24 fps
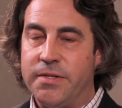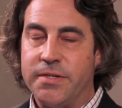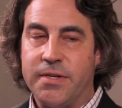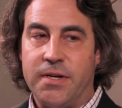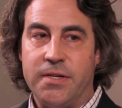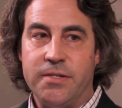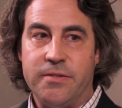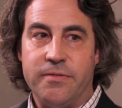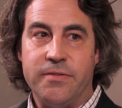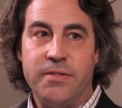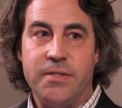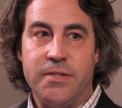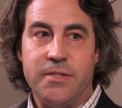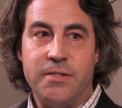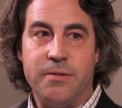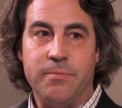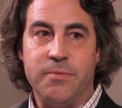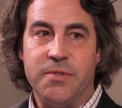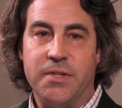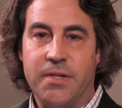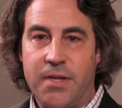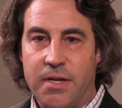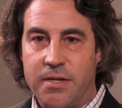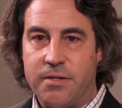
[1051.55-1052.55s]
these kinds of
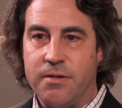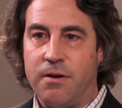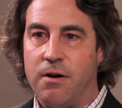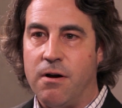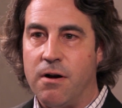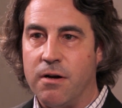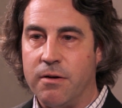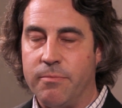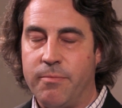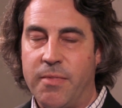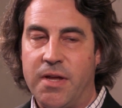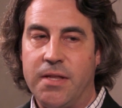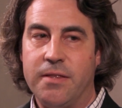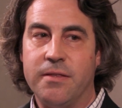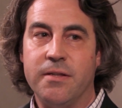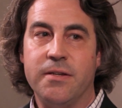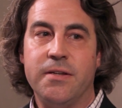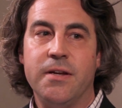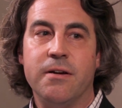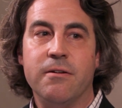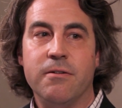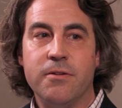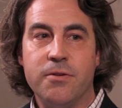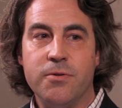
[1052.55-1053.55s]
systems, again, to augment the
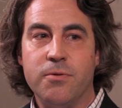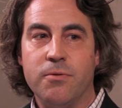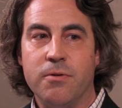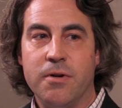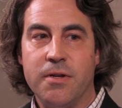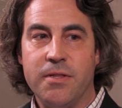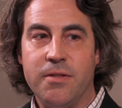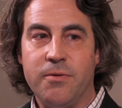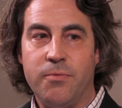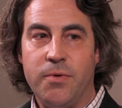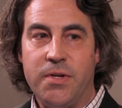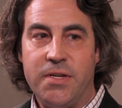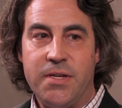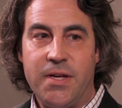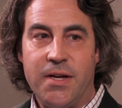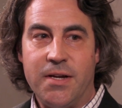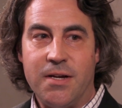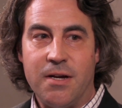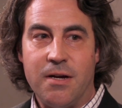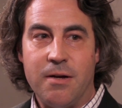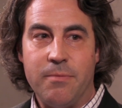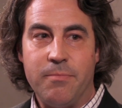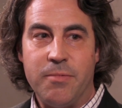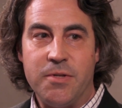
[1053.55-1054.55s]
territory that we
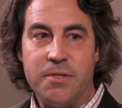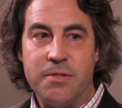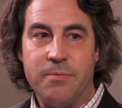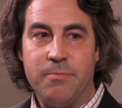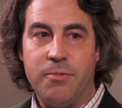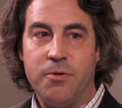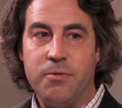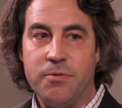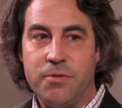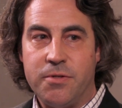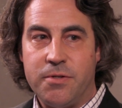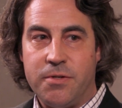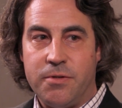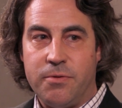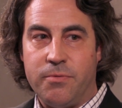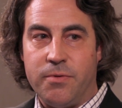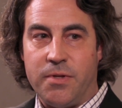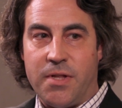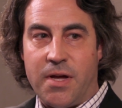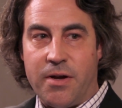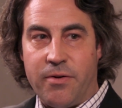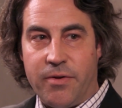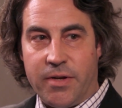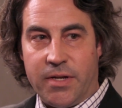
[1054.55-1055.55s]
take up as opposed to
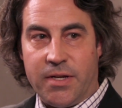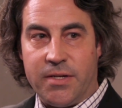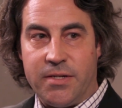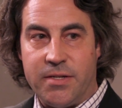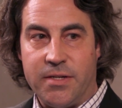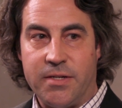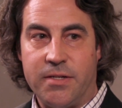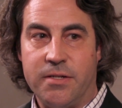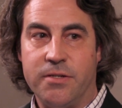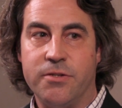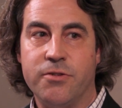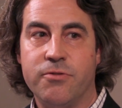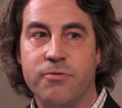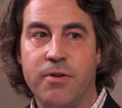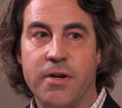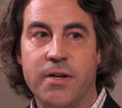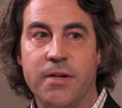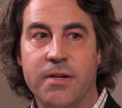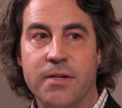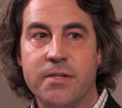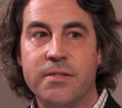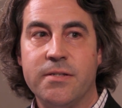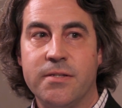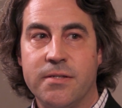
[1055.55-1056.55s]
allowing it to
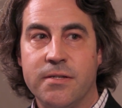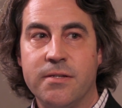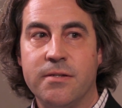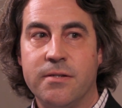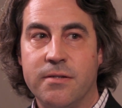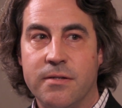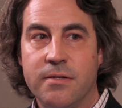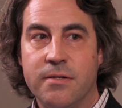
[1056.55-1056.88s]
constrain us.